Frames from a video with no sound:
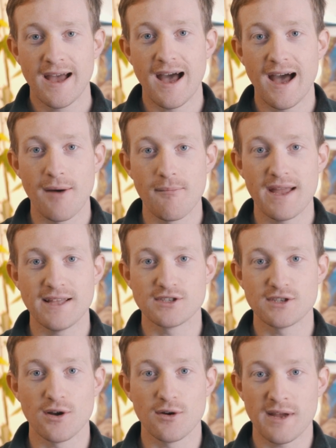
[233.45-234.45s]
And
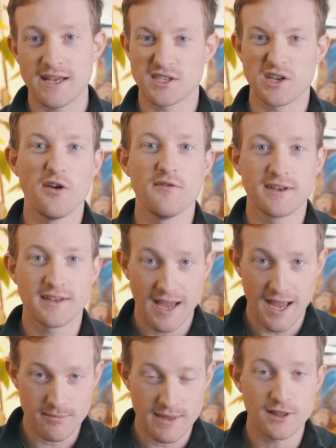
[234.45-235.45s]
so as COVID
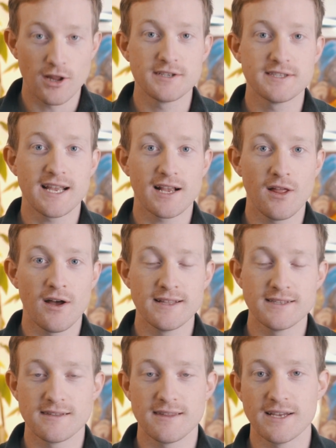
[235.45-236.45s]
came, they lost their
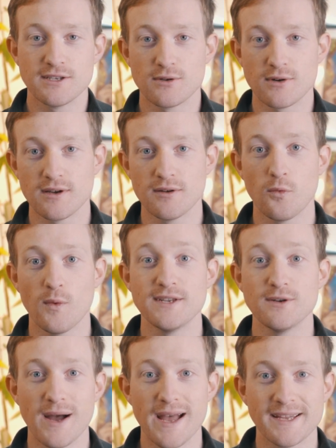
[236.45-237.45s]
clients and they sort of went
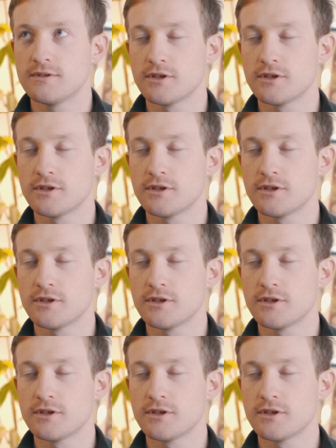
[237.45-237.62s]
away.